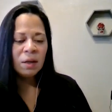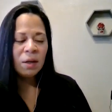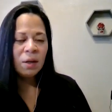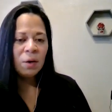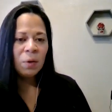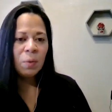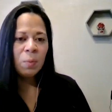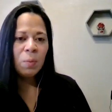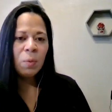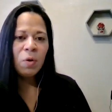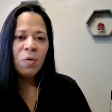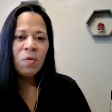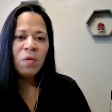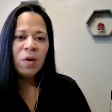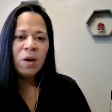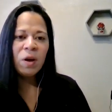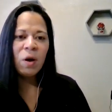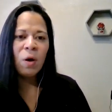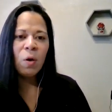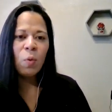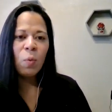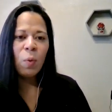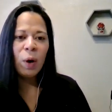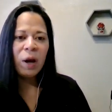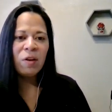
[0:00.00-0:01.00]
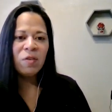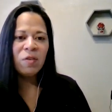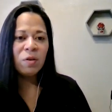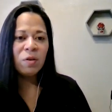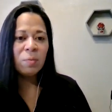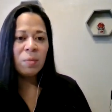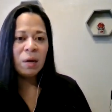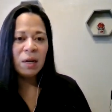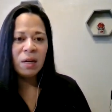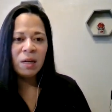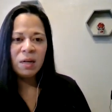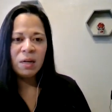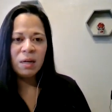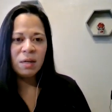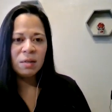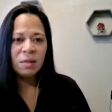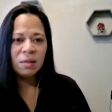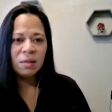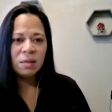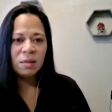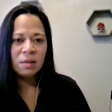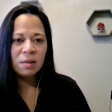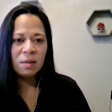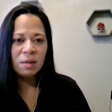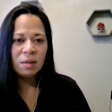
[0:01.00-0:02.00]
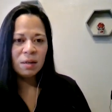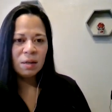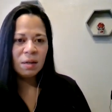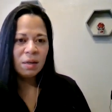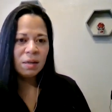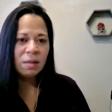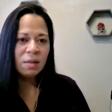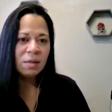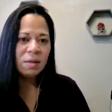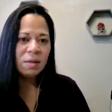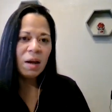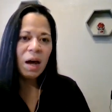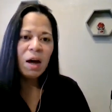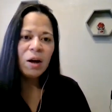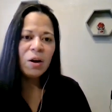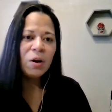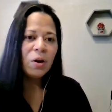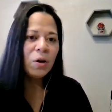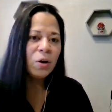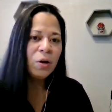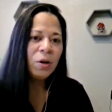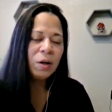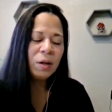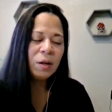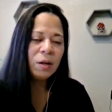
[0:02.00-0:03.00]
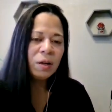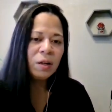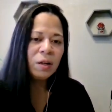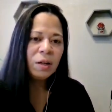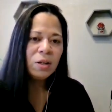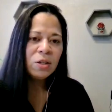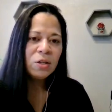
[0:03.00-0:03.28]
moving away from ease is not good.